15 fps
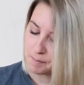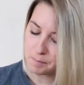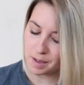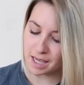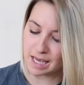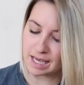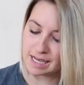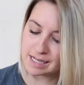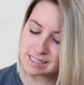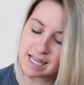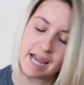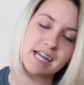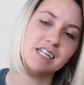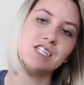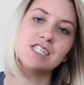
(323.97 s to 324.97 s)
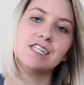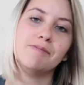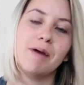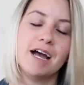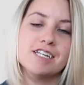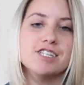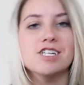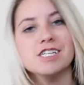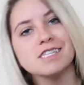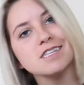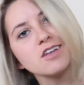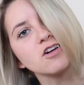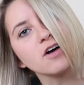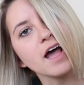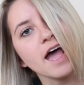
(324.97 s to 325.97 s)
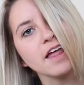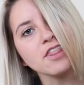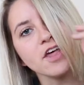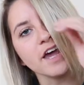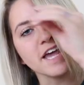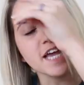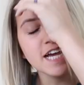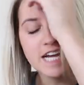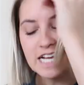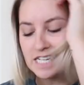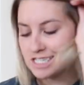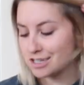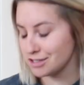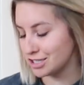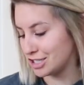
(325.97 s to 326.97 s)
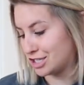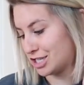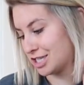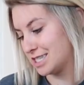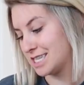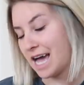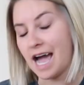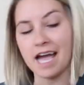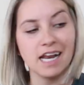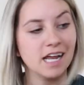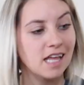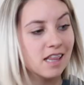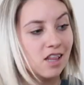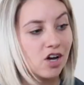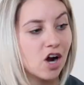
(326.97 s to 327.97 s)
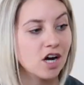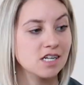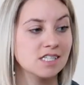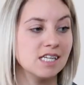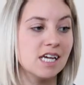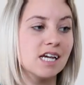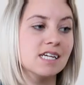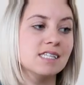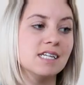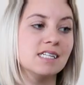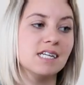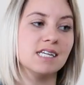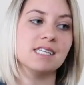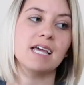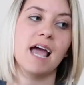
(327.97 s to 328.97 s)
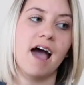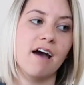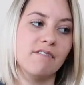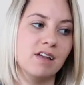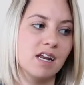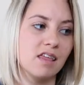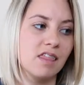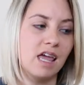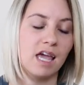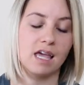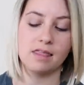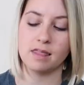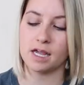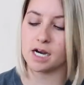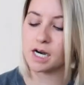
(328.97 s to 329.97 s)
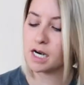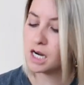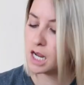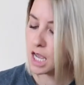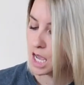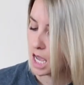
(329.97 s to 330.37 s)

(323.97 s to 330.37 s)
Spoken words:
because I can just imagine its little head like tilted to the side in the car seat because it doesn't have anything in there.